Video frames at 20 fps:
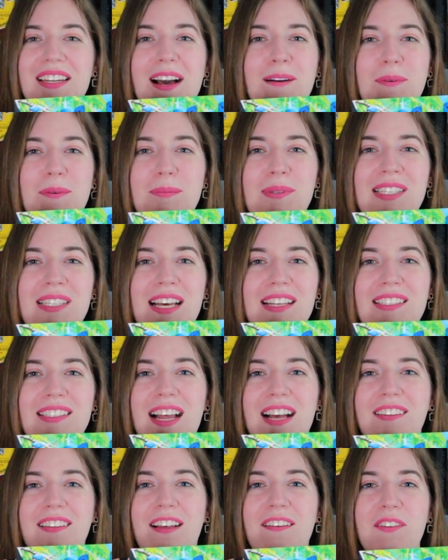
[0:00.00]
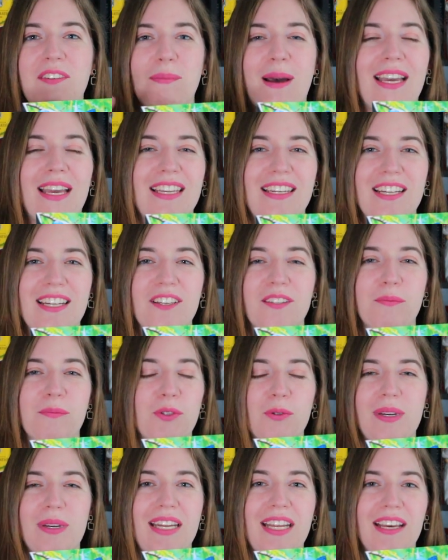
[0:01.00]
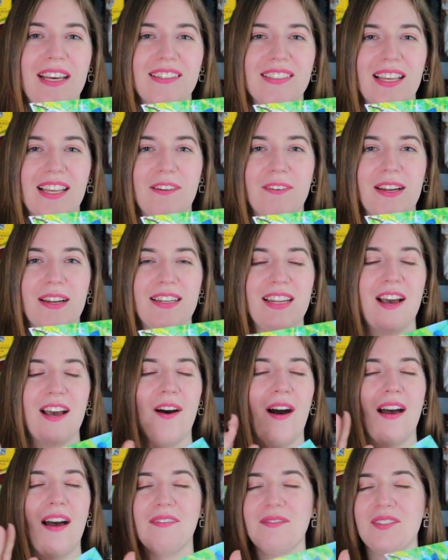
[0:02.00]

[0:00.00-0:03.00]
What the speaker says: I'm obsessed. I love them. I can hear them tweeting outside right now.